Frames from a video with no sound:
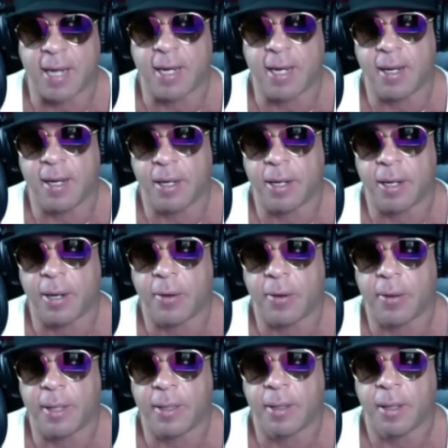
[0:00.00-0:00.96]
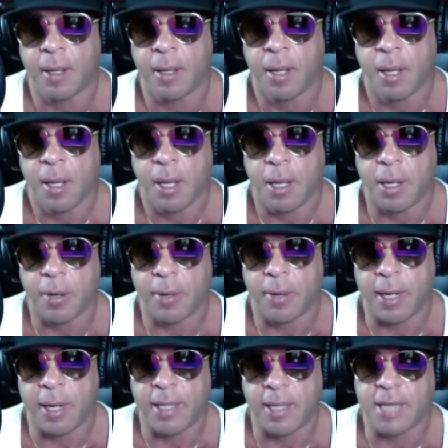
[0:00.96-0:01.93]
it. You know, and you know,
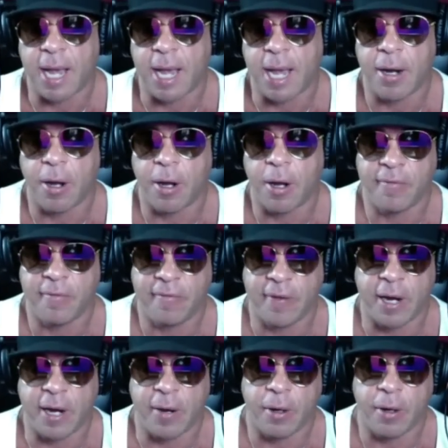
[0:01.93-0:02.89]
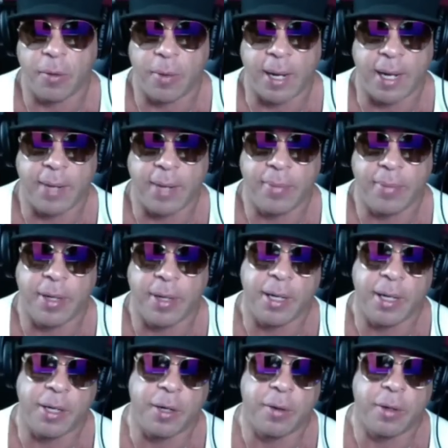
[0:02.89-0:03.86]
it is kind of unfair in a way, but
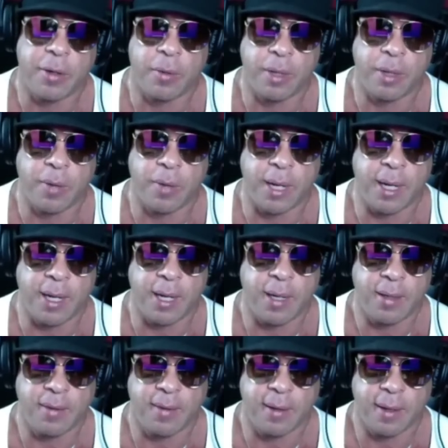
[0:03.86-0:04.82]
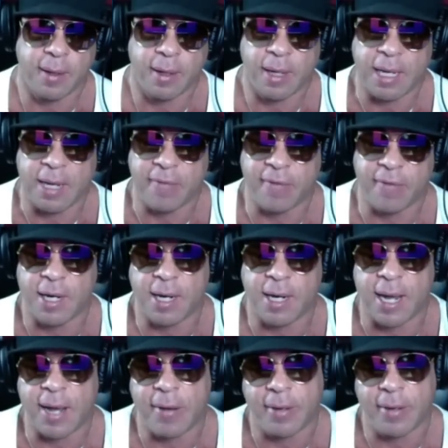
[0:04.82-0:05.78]
you know, the only way to even it
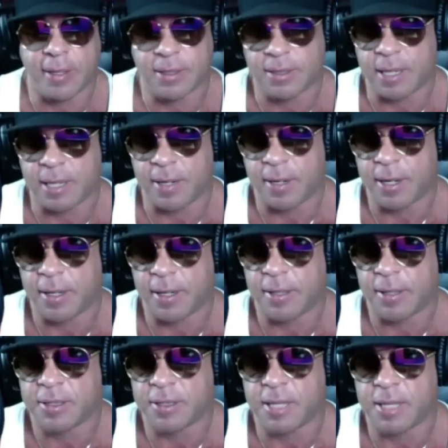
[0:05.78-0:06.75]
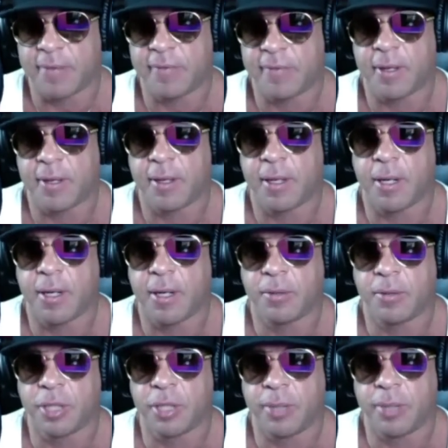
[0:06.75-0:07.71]
out is they're gonna just have to, you know,
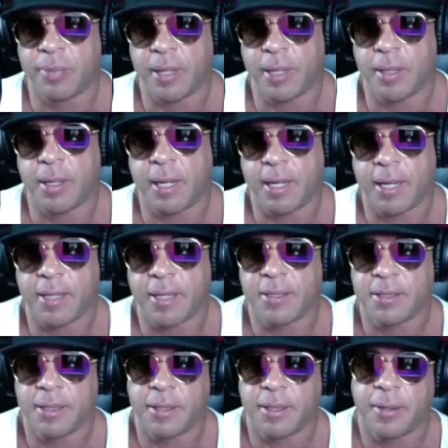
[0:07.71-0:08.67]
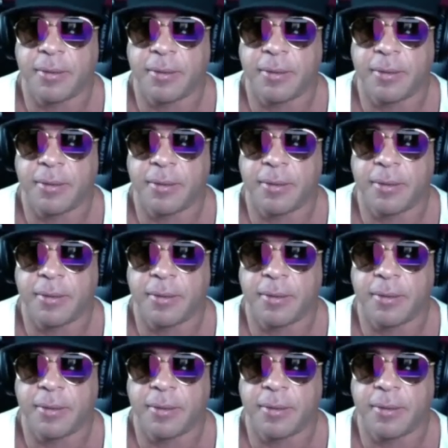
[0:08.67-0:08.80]
jump in, I guess, you know.